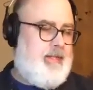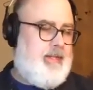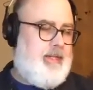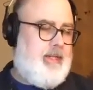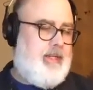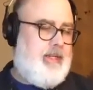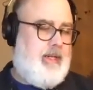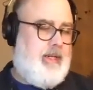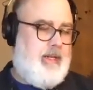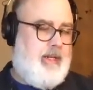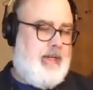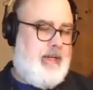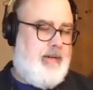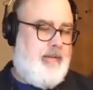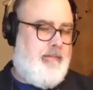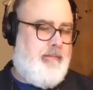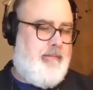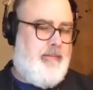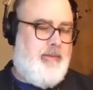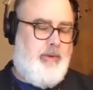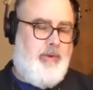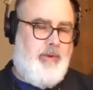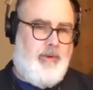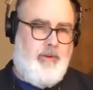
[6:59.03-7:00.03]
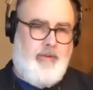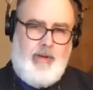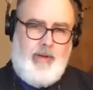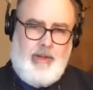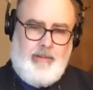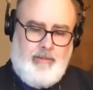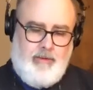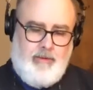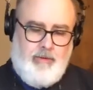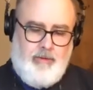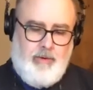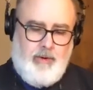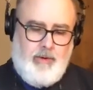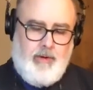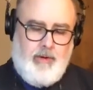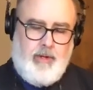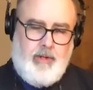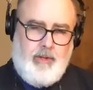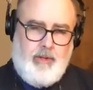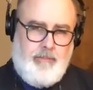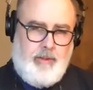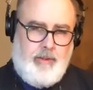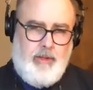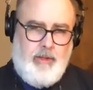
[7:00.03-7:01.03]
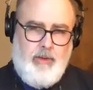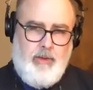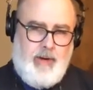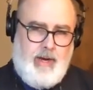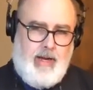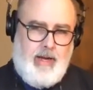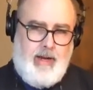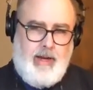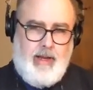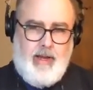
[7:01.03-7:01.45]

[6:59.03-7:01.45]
who developed this fruit called the pluot.